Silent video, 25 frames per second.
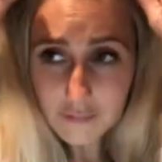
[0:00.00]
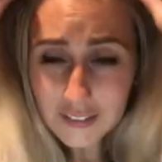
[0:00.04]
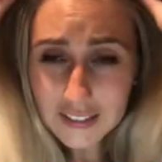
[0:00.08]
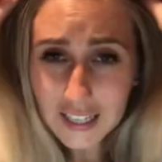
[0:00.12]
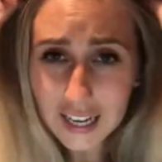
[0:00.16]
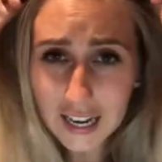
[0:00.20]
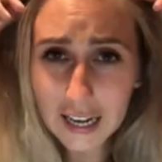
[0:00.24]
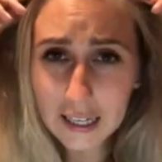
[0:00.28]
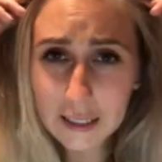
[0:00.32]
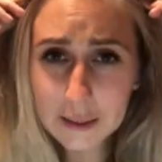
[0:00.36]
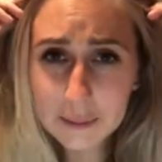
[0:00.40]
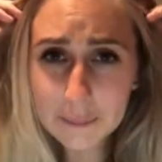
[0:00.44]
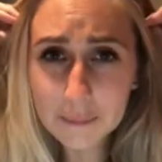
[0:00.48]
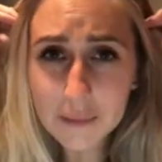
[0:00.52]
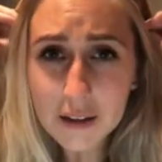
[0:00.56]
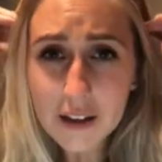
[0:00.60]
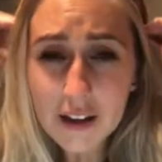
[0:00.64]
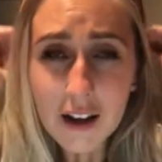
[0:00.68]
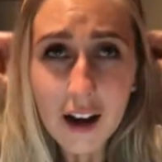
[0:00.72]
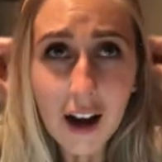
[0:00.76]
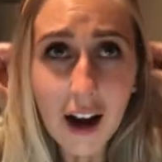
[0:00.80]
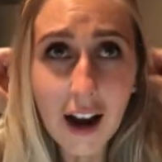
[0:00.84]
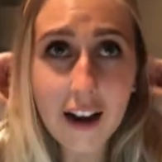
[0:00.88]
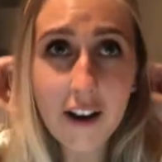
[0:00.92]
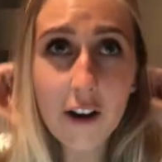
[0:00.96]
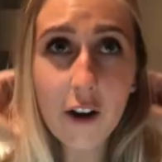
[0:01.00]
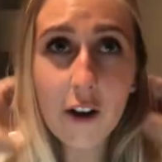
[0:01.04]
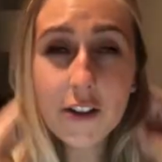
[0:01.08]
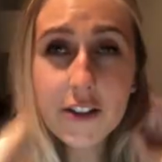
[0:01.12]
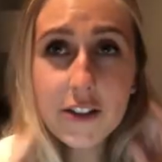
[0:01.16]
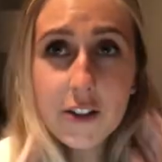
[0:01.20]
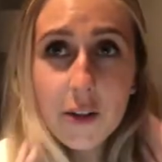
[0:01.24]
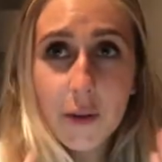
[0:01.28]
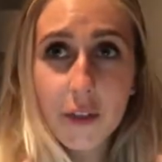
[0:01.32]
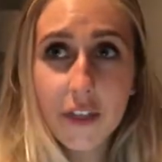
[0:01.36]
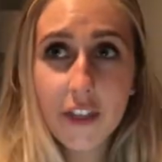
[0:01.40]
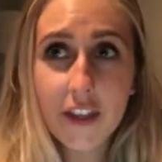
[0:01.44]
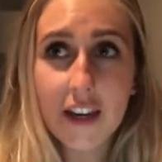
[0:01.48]
I
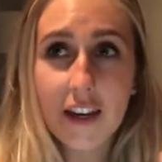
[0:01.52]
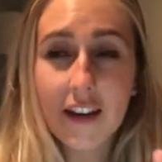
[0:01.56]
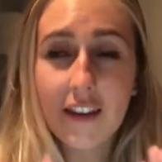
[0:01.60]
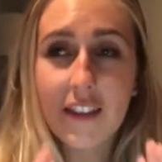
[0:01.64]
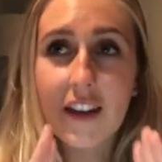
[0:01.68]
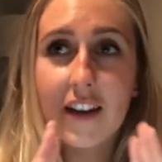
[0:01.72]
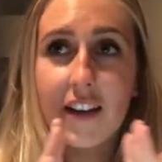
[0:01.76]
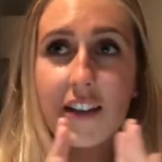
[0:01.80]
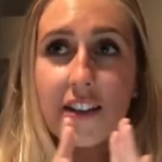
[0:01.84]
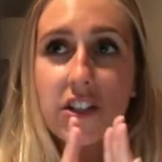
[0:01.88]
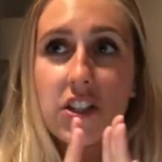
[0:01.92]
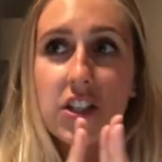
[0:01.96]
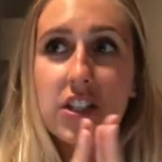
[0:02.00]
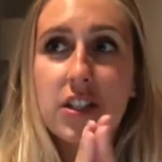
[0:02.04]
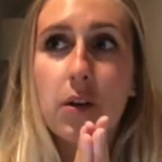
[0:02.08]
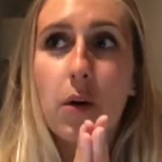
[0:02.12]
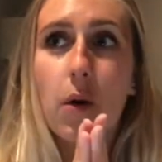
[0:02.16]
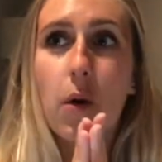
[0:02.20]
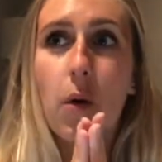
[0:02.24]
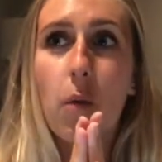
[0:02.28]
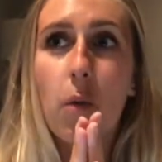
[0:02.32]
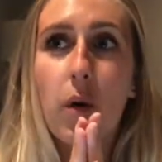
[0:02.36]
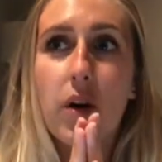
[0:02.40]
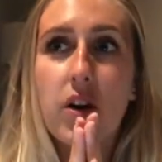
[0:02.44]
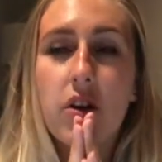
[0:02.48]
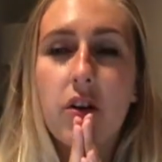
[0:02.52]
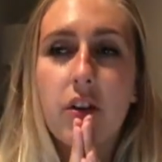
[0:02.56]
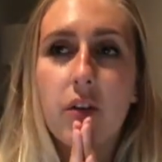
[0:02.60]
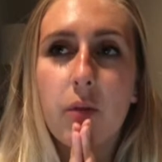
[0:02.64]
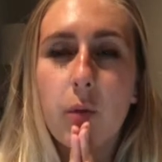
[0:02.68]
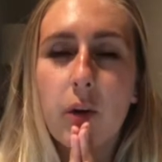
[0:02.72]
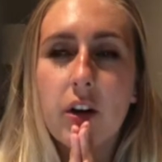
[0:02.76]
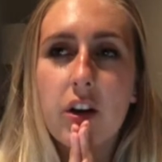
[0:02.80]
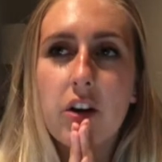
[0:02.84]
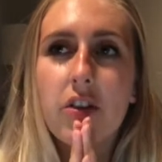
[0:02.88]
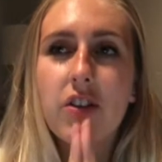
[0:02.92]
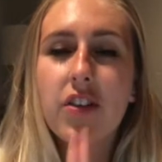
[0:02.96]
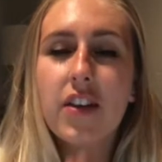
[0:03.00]
also think that it's just when
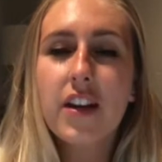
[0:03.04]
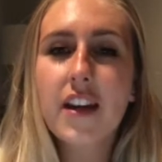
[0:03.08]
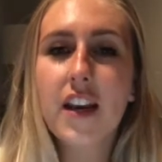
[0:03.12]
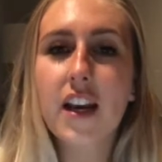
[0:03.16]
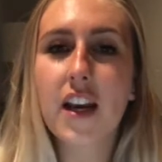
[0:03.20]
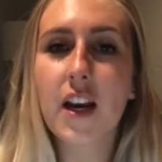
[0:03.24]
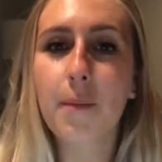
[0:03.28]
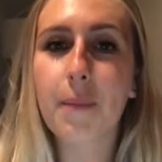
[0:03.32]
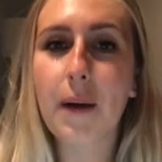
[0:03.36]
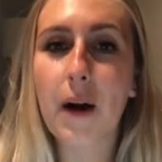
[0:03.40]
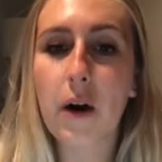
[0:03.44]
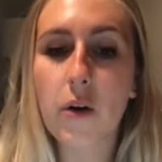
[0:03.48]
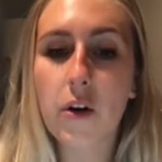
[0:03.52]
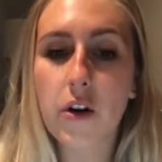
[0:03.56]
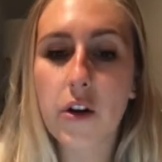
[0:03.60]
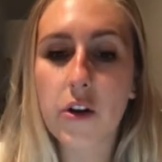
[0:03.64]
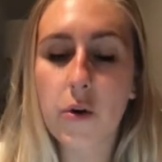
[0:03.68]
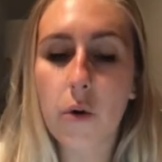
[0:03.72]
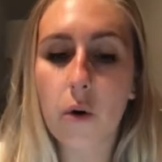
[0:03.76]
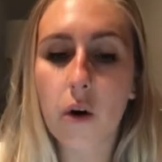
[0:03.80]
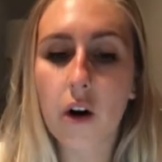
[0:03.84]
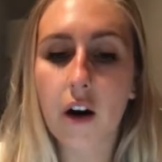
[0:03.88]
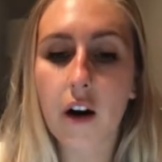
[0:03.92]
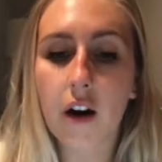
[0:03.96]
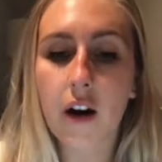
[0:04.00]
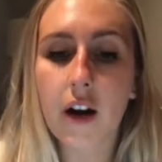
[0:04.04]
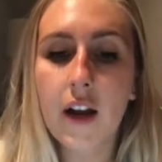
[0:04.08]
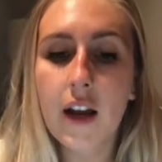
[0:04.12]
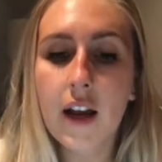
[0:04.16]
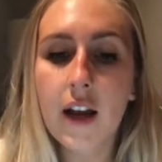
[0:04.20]
you're thinking about your